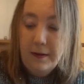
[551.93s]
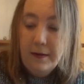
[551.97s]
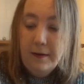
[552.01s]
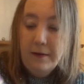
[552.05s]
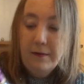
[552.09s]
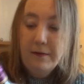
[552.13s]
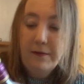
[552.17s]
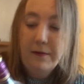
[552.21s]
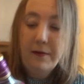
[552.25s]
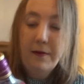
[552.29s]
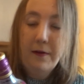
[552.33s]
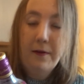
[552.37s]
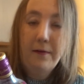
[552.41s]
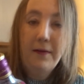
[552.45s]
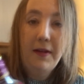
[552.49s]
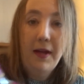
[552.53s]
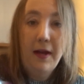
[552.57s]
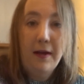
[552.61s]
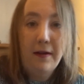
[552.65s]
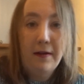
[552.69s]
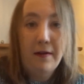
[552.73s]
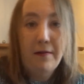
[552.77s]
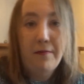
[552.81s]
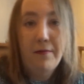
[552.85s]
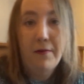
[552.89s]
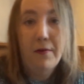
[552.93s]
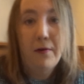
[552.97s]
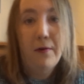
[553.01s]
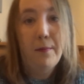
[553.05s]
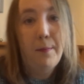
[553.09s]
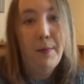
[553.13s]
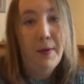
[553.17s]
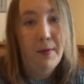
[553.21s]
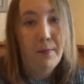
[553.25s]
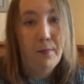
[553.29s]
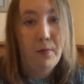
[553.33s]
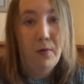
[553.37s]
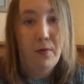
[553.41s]
So yeah, if you're a
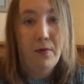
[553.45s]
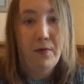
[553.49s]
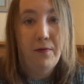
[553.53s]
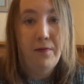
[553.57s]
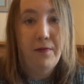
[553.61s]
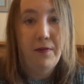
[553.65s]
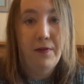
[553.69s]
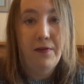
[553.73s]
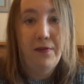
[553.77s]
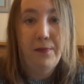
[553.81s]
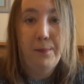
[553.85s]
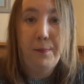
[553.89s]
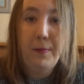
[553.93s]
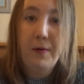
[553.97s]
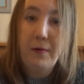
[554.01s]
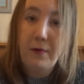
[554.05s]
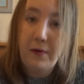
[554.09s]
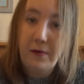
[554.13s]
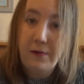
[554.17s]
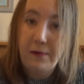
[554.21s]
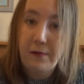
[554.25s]
bit more of a spirit